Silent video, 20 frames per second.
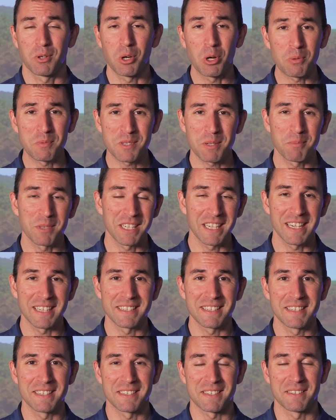I hope some of the
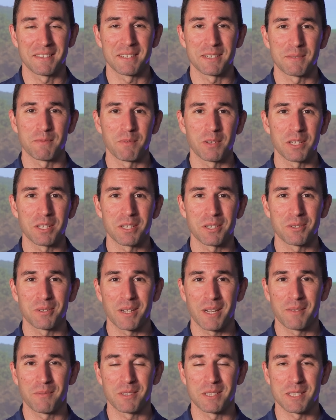ideas in this video
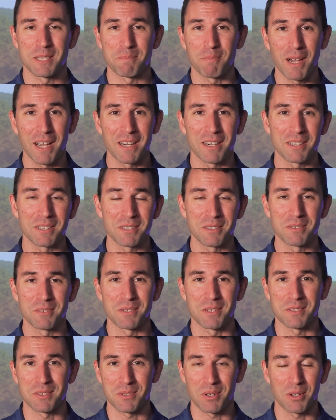have inspired you
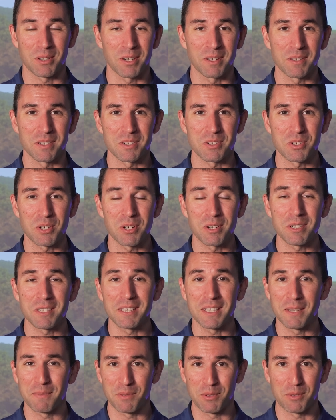to start on this
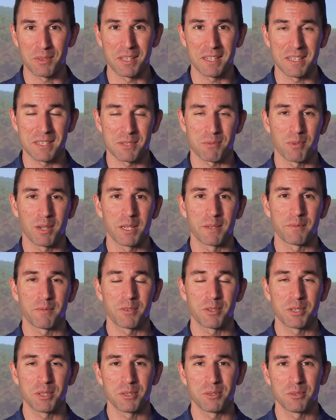journey if you think it's right
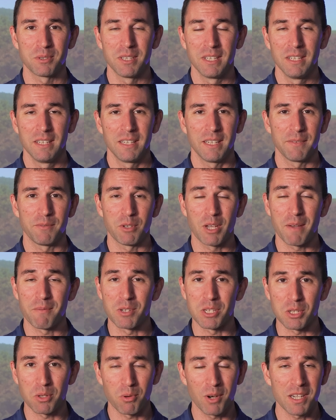for you. If you have
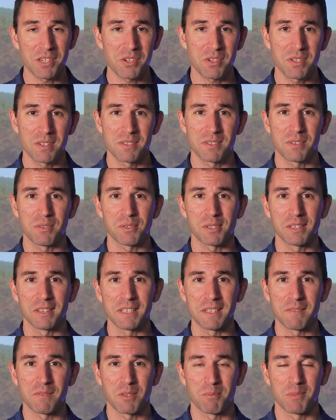any questions, you can
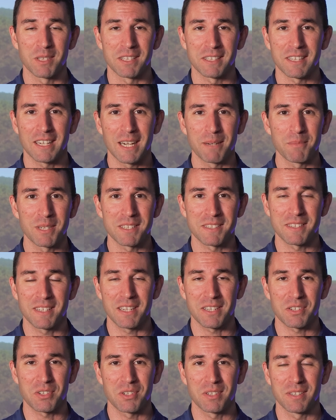leave them in the comments
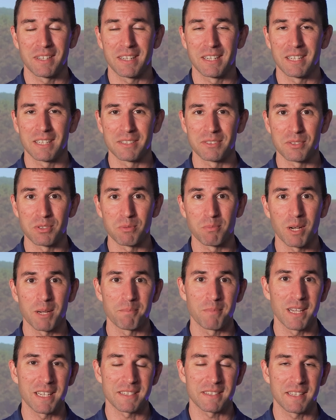section and I'll do my
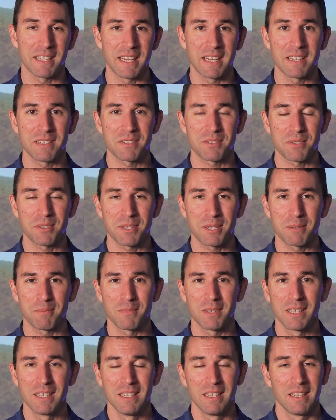best to answer
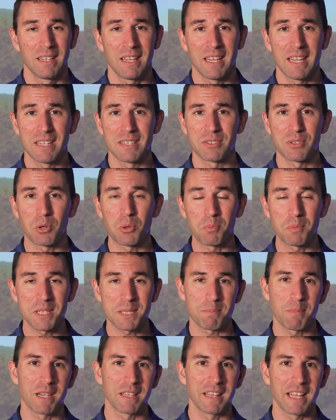them. And don't
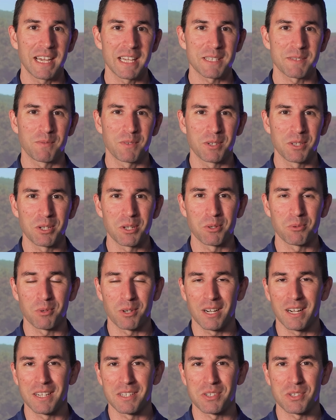miss my last video
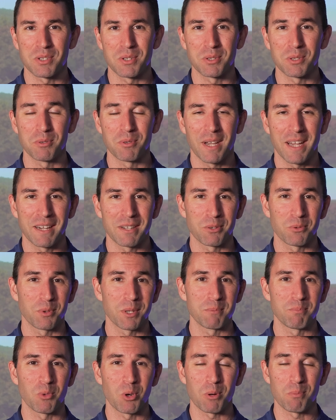where I show you how to
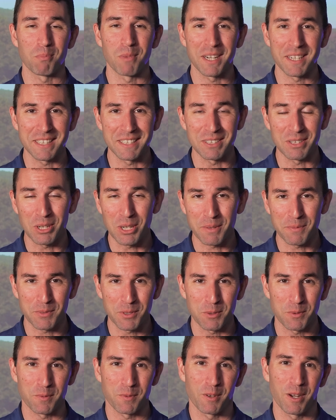win more money off
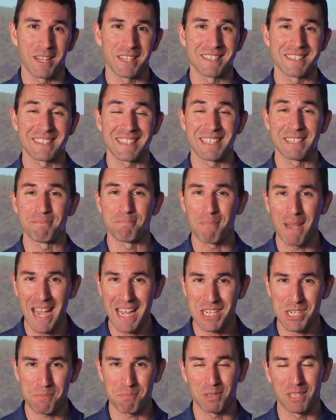your friends in match